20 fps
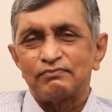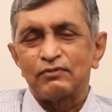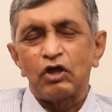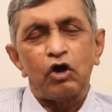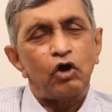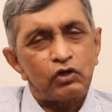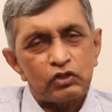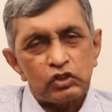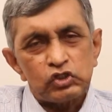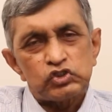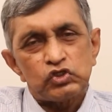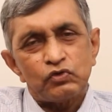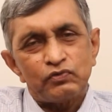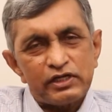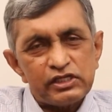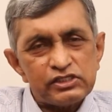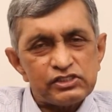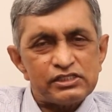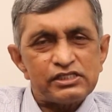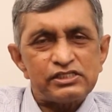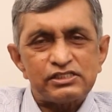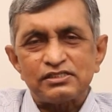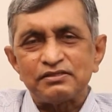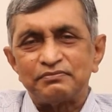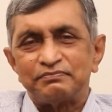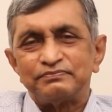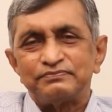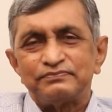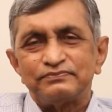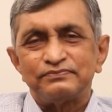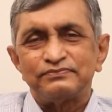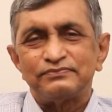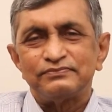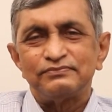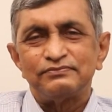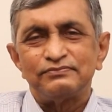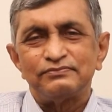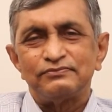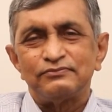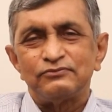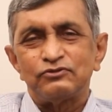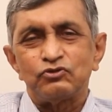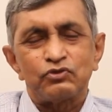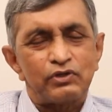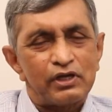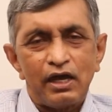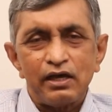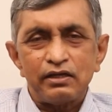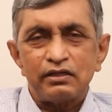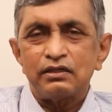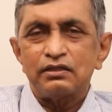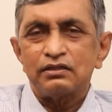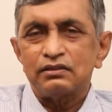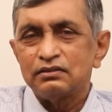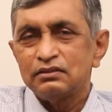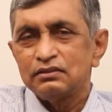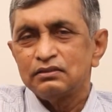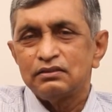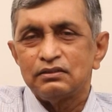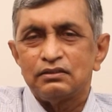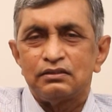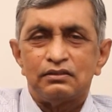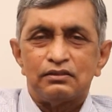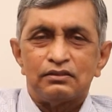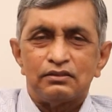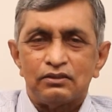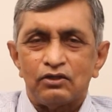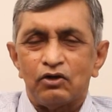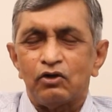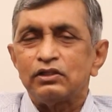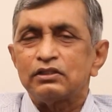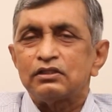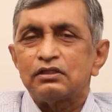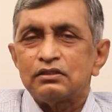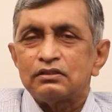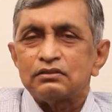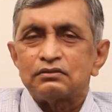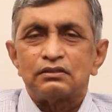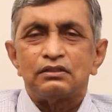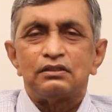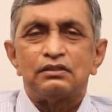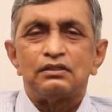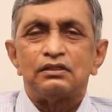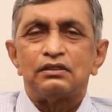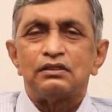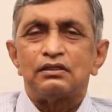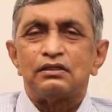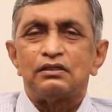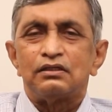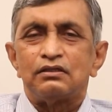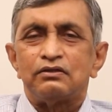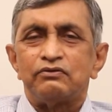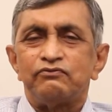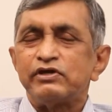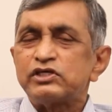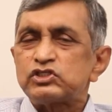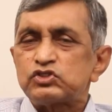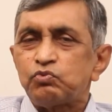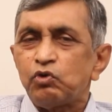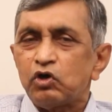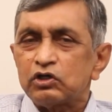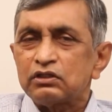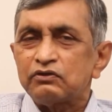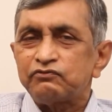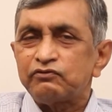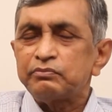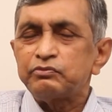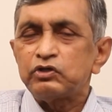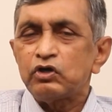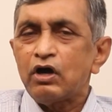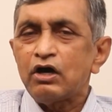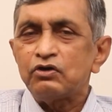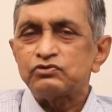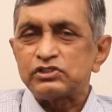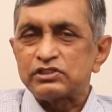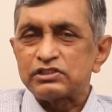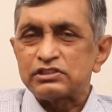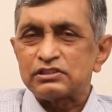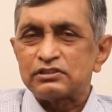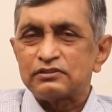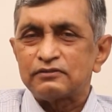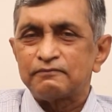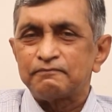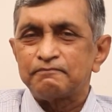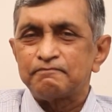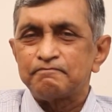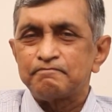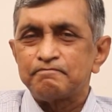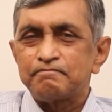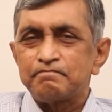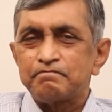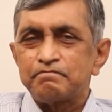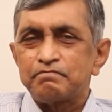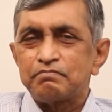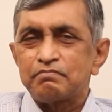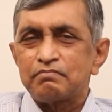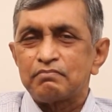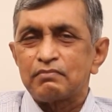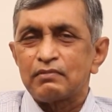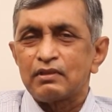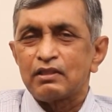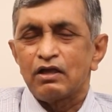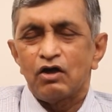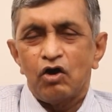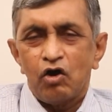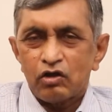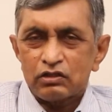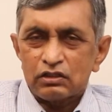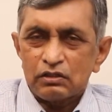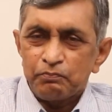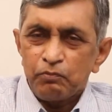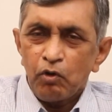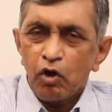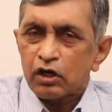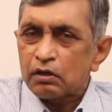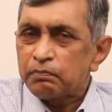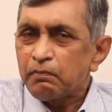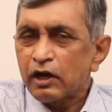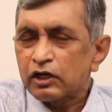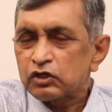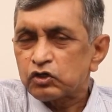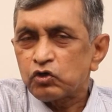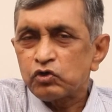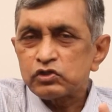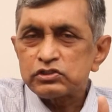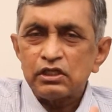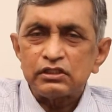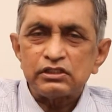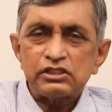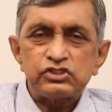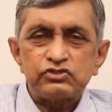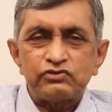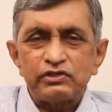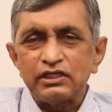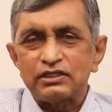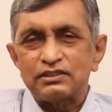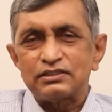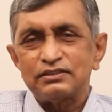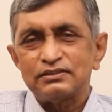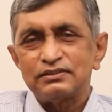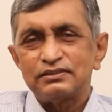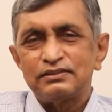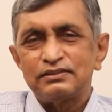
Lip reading: or the sewerage system to carry all the wastewater from your houses, or the pockmarked roads on the street,